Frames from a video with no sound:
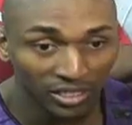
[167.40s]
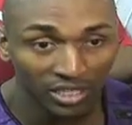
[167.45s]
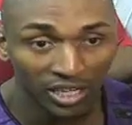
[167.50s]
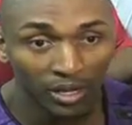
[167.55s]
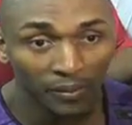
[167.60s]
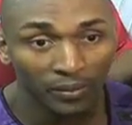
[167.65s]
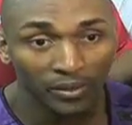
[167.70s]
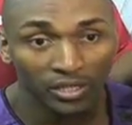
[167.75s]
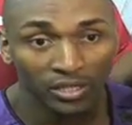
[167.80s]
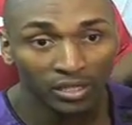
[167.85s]
the
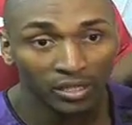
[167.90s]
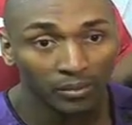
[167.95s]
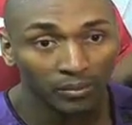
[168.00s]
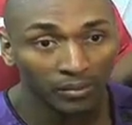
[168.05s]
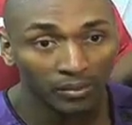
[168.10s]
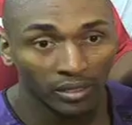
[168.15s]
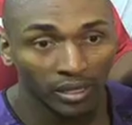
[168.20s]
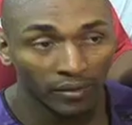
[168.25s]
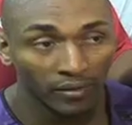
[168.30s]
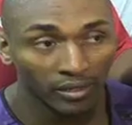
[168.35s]
championship.
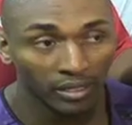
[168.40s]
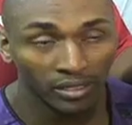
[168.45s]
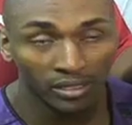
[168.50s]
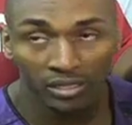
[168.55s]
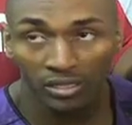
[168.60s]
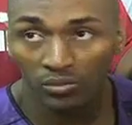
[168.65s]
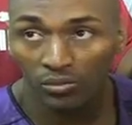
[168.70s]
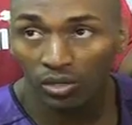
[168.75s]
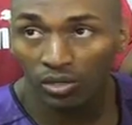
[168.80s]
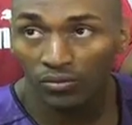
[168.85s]
Every
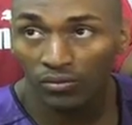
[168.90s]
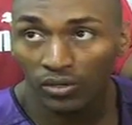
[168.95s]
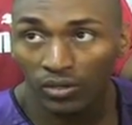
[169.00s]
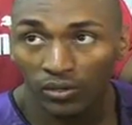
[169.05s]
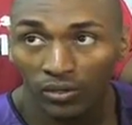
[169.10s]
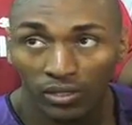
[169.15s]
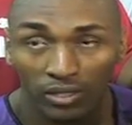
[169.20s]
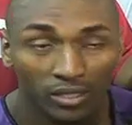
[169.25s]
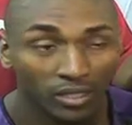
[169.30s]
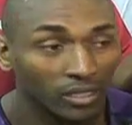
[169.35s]
other small
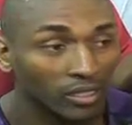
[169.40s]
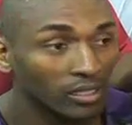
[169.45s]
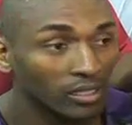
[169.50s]
forward